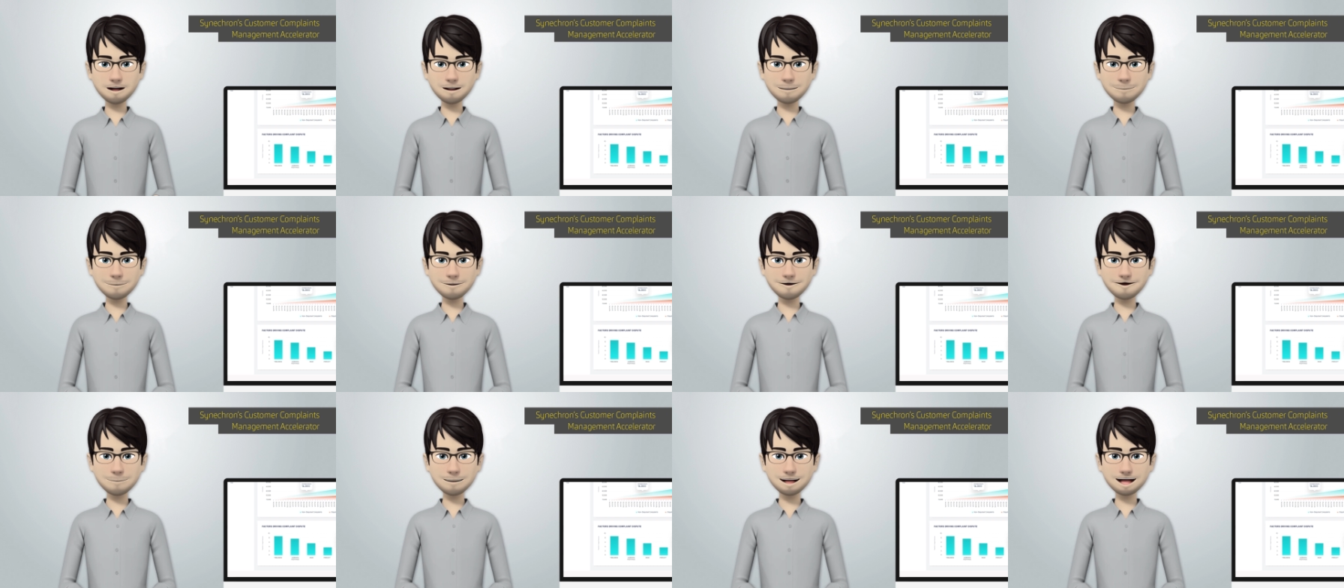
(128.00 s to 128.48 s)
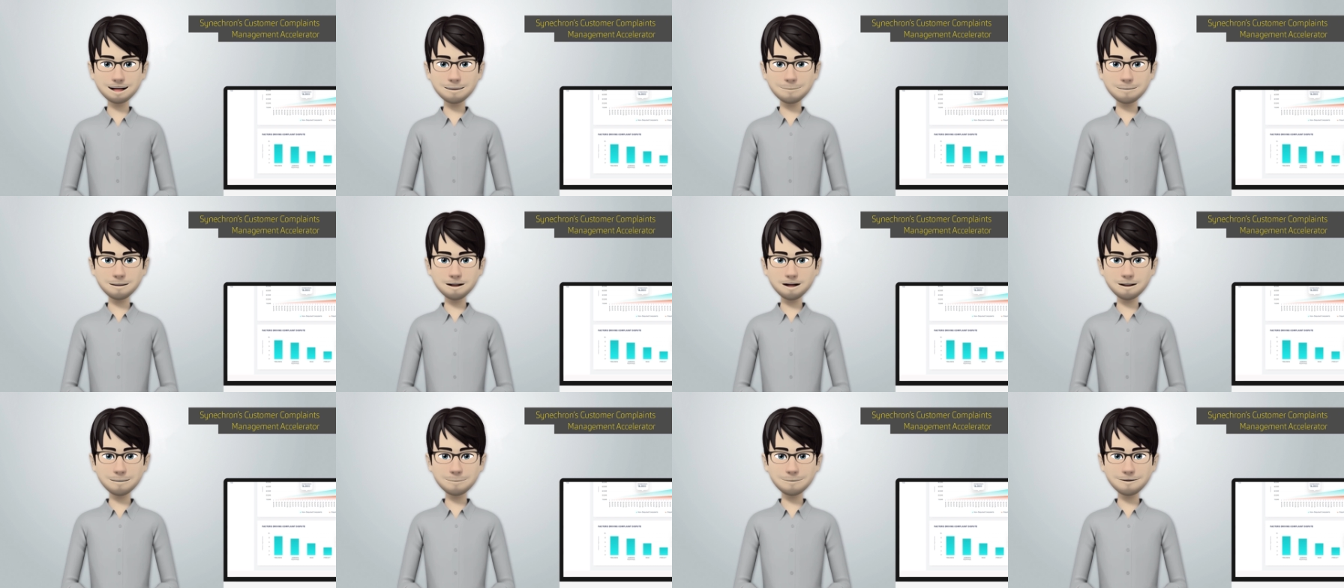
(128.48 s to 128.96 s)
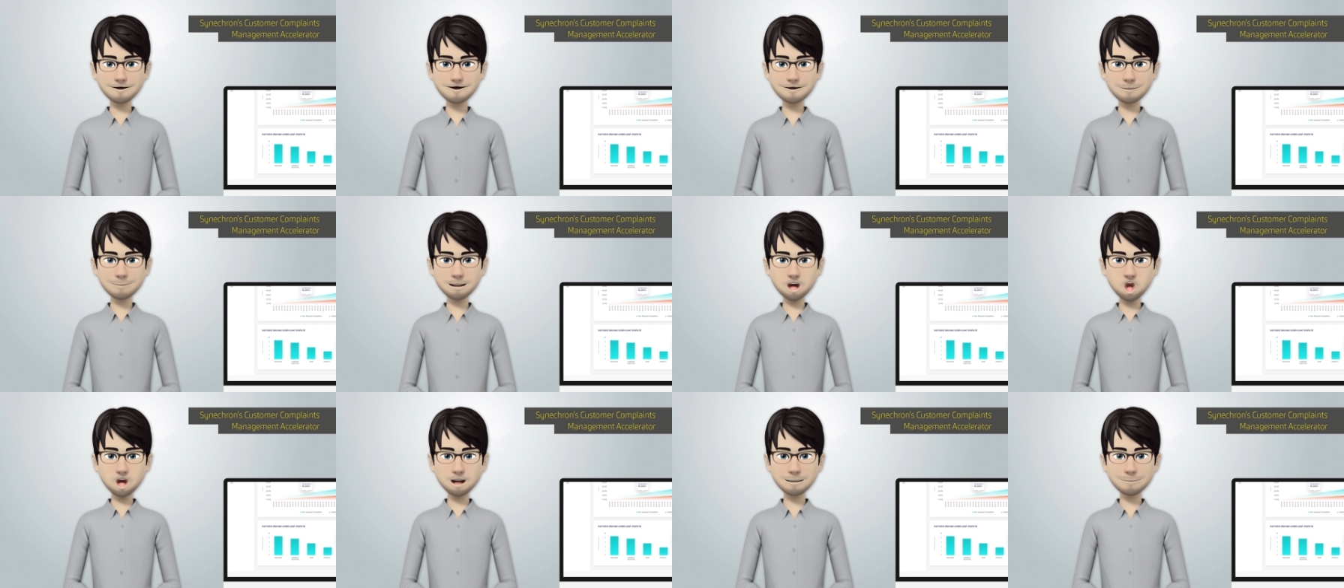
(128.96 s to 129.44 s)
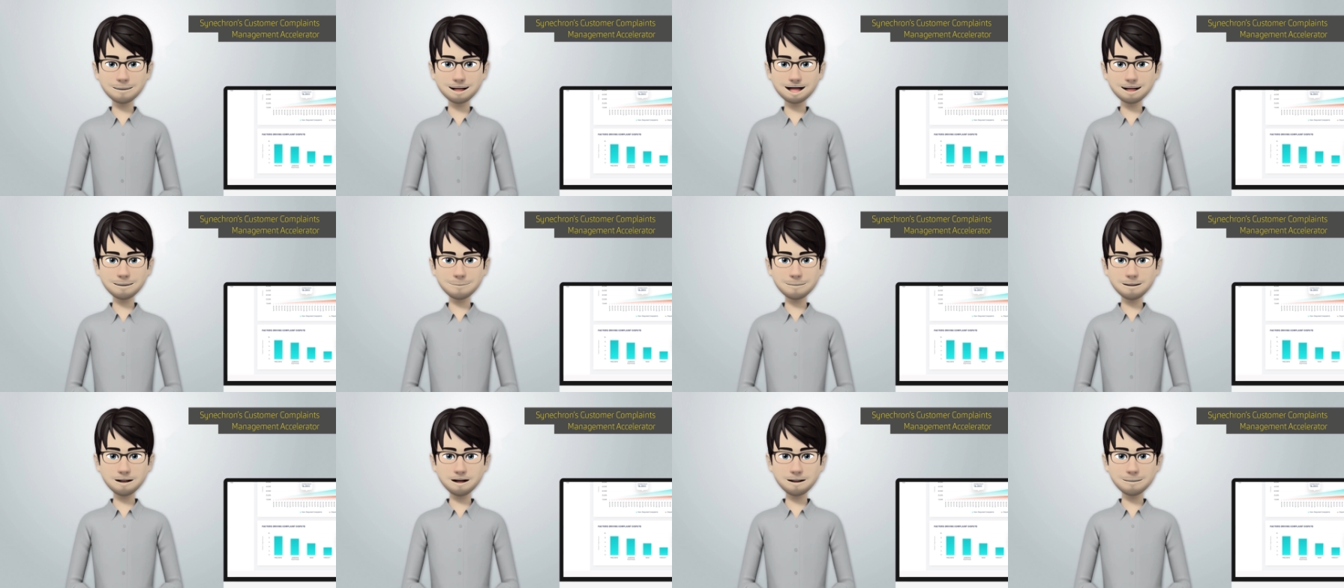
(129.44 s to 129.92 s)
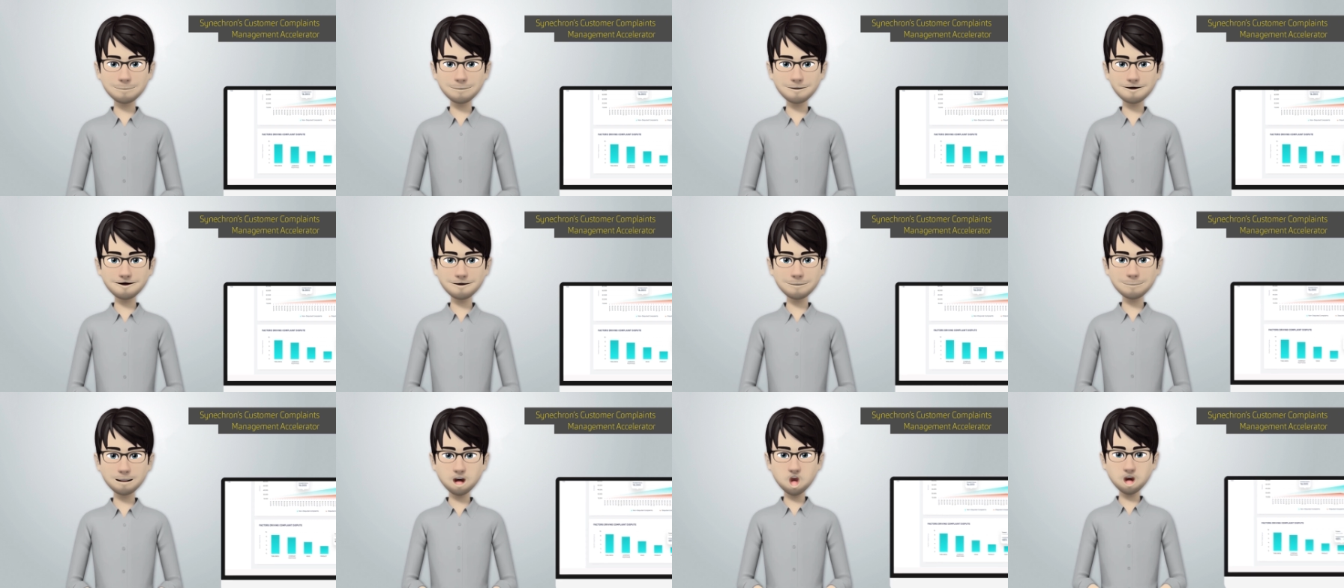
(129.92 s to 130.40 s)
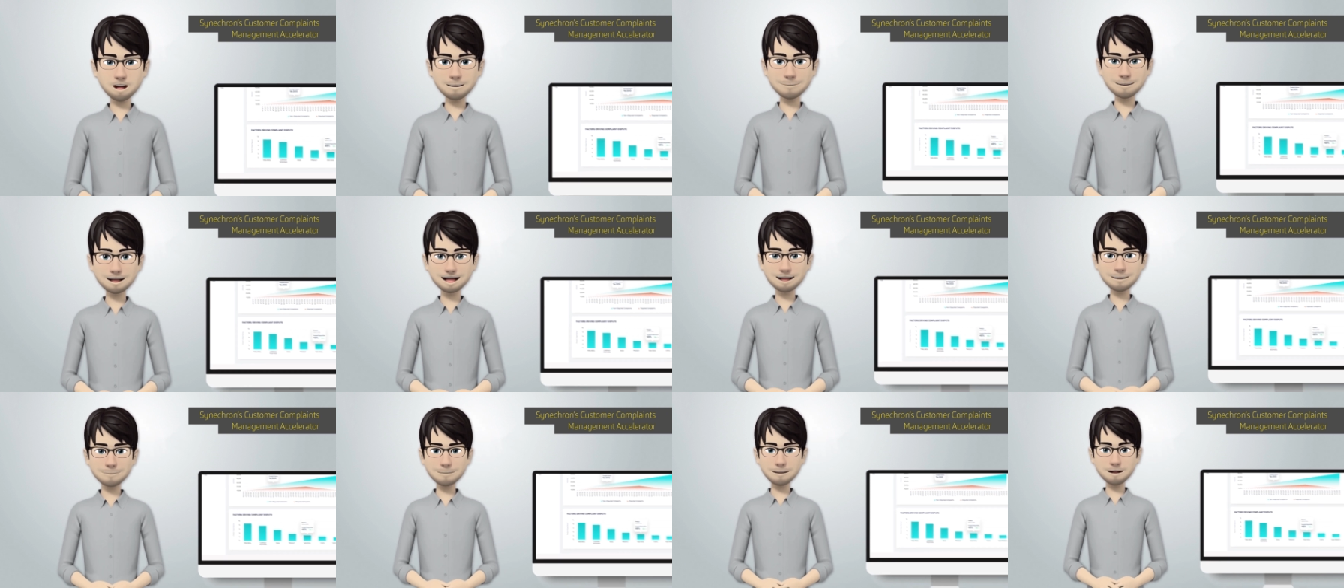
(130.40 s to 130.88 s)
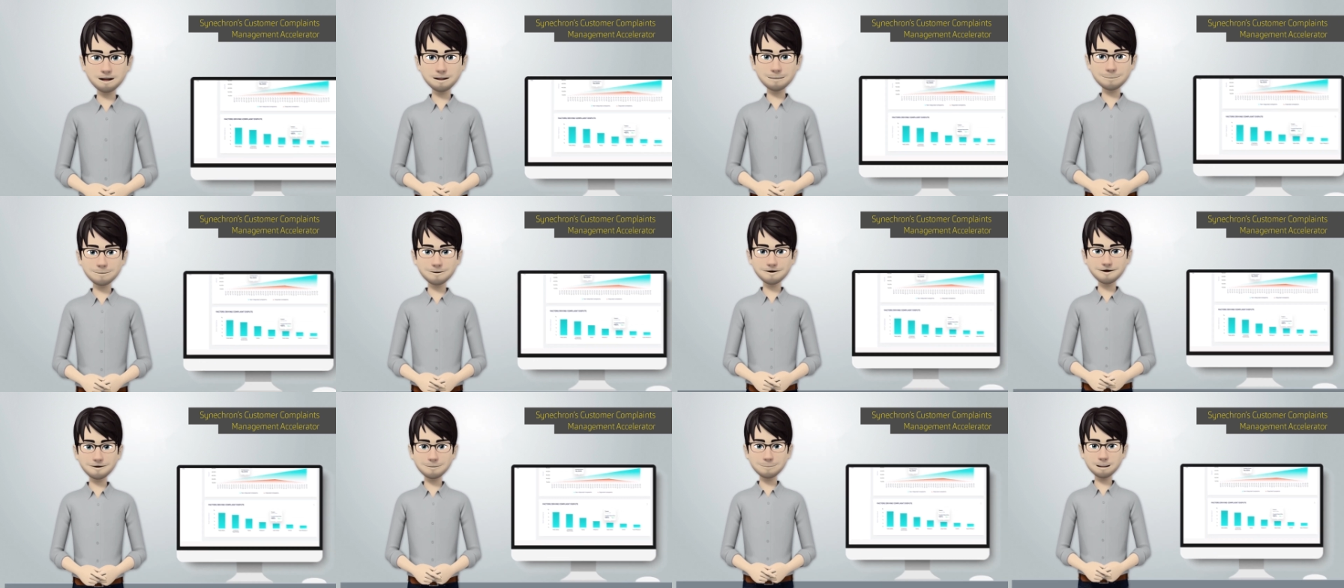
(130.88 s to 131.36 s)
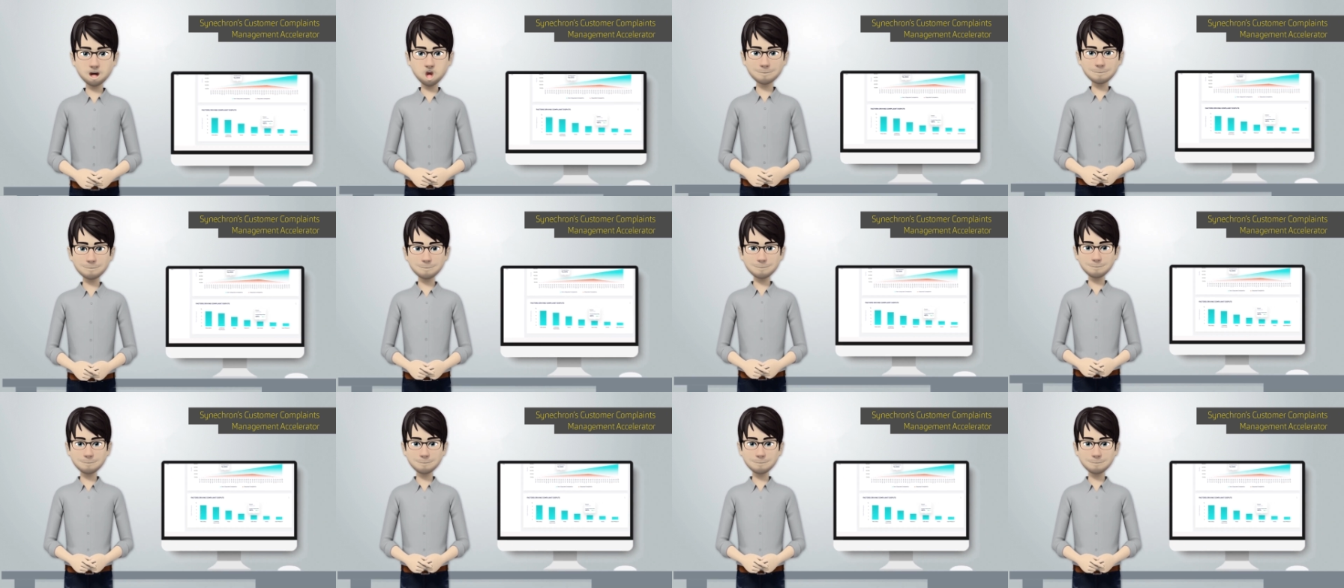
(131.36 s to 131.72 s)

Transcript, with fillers: can be one of the most important activities of a financial institution.